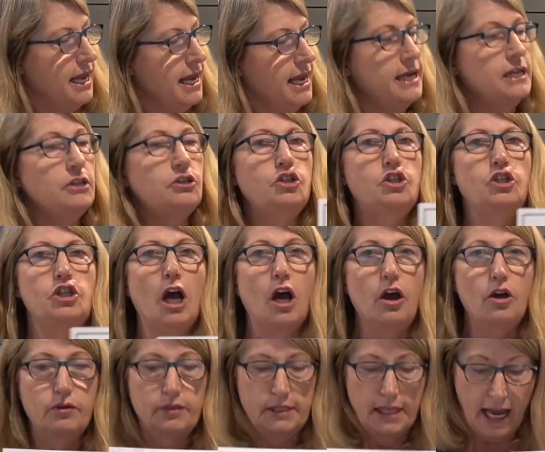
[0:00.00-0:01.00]
and it
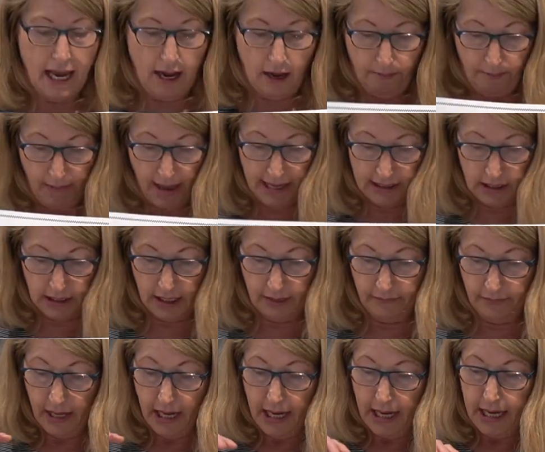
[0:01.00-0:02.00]
shows how
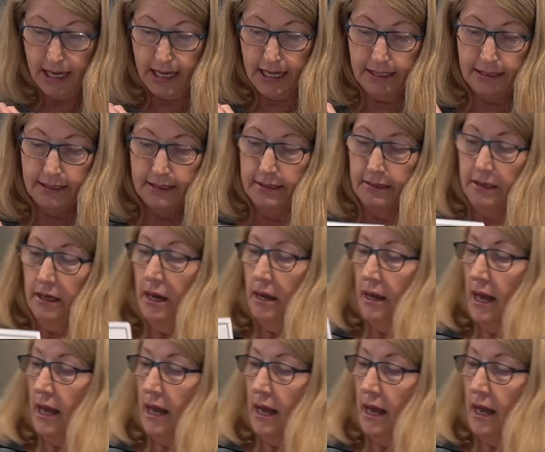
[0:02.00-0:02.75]
matter is